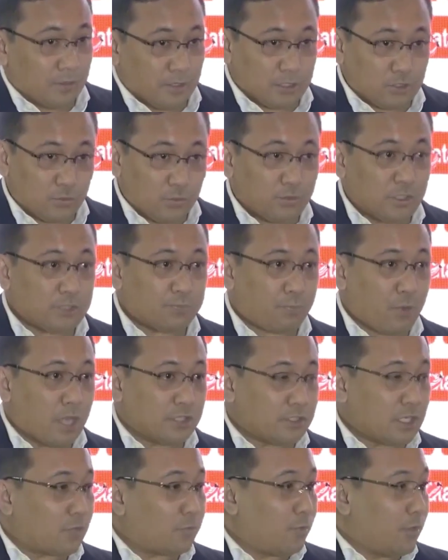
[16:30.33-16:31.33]
This
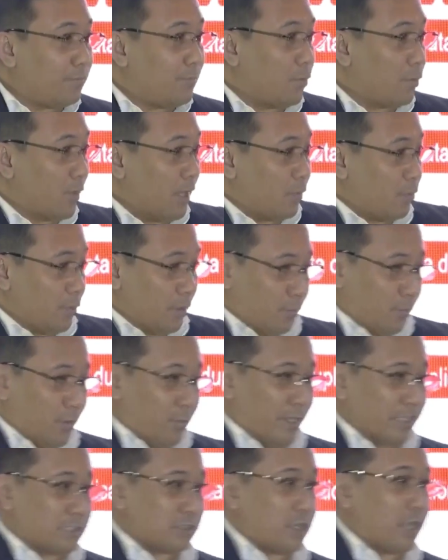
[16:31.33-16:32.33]
project
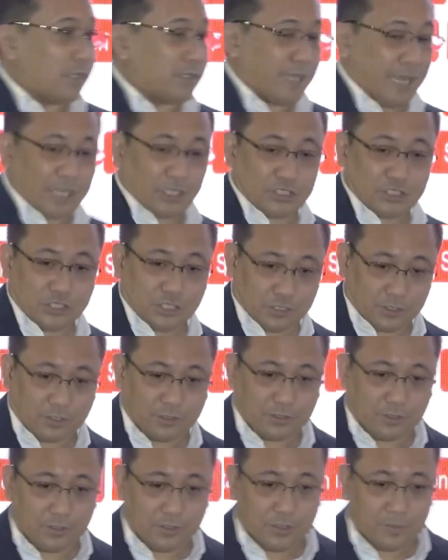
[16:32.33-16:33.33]
will start next
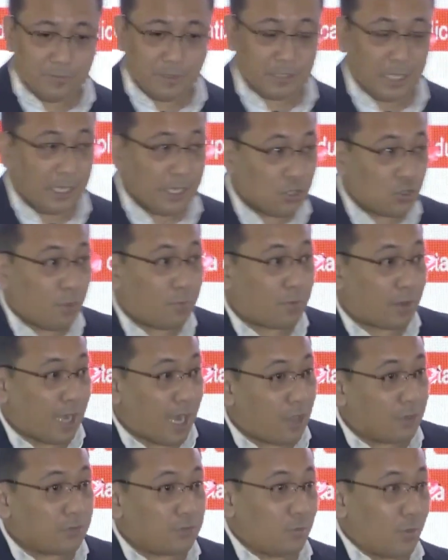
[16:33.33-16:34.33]
year. But the eGov
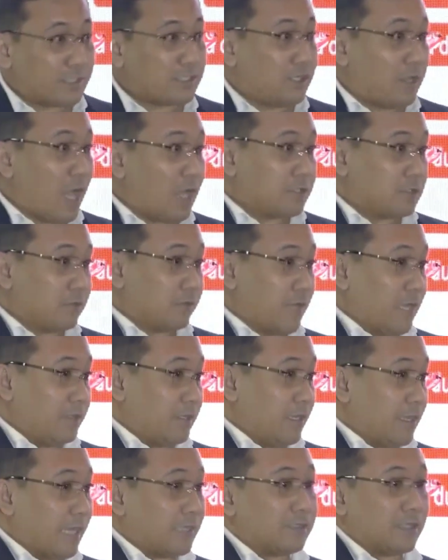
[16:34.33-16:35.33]
Cloud was launched
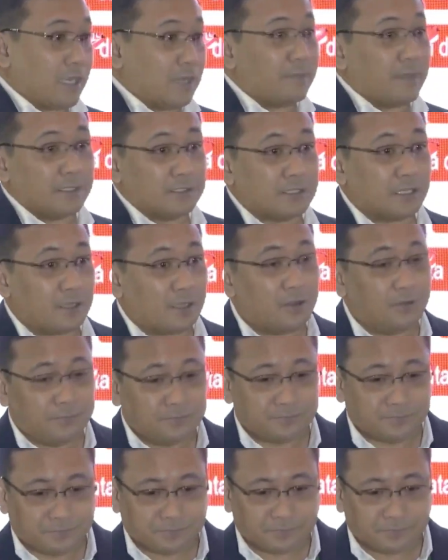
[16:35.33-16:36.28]
already like 3 months ago.